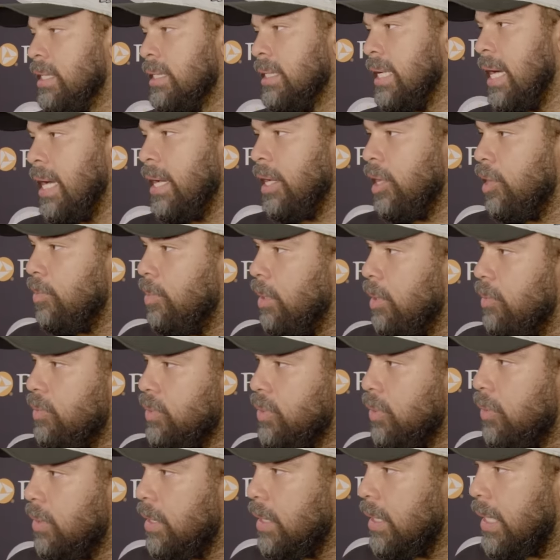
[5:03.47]
just got here, but he was
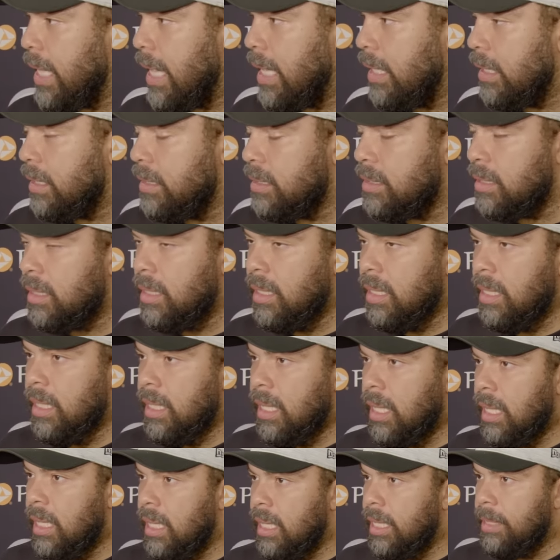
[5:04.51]
doing it in college.
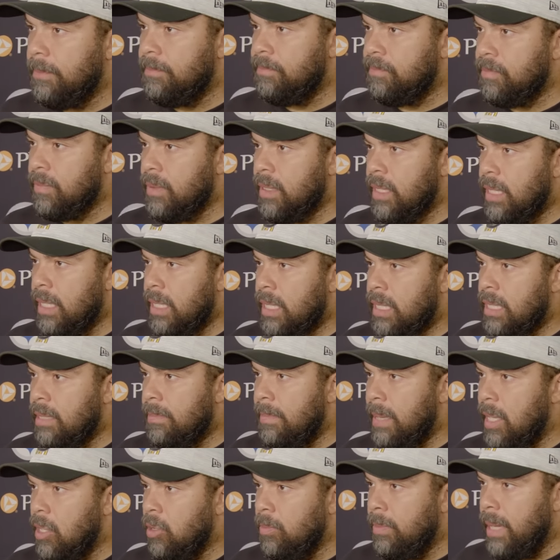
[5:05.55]
The
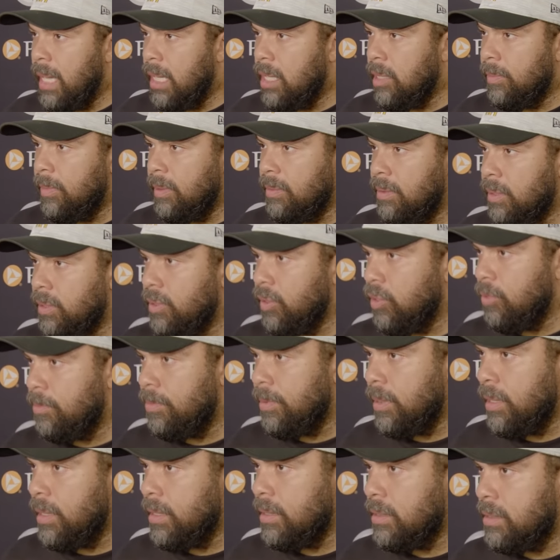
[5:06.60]
mental makeup of the
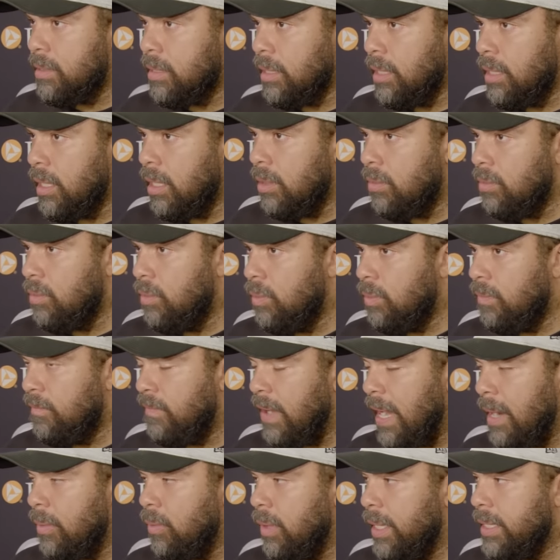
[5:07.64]
group is,
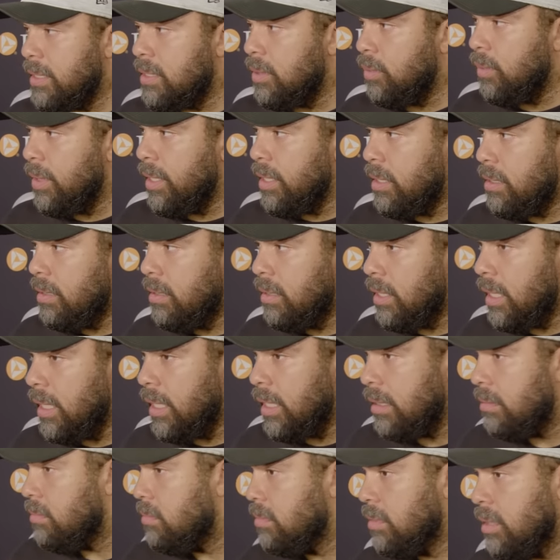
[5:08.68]
find ways to win,
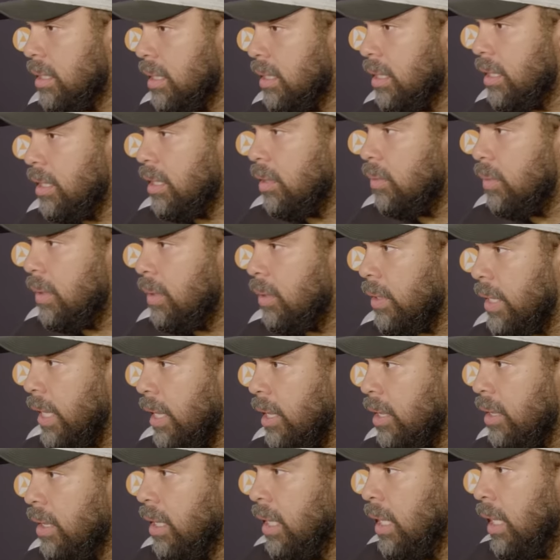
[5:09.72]
and, we don't
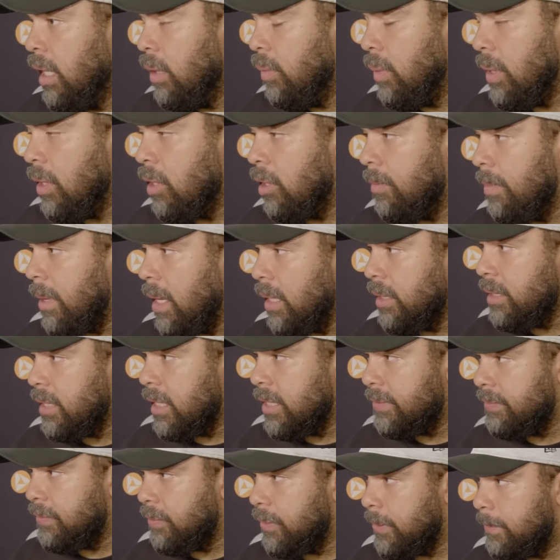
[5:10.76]
care, and we don't
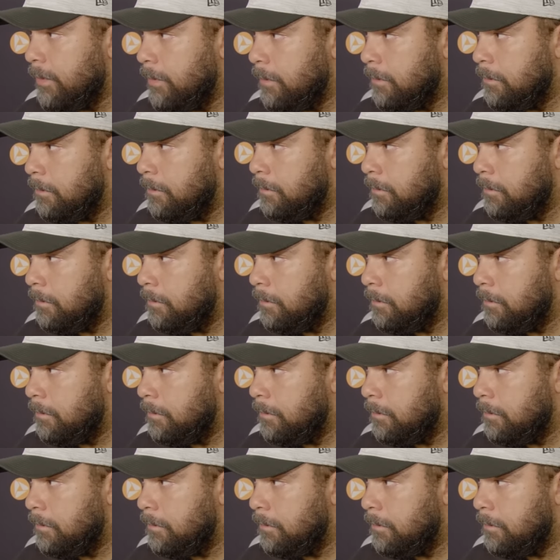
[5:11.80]
apologize for it.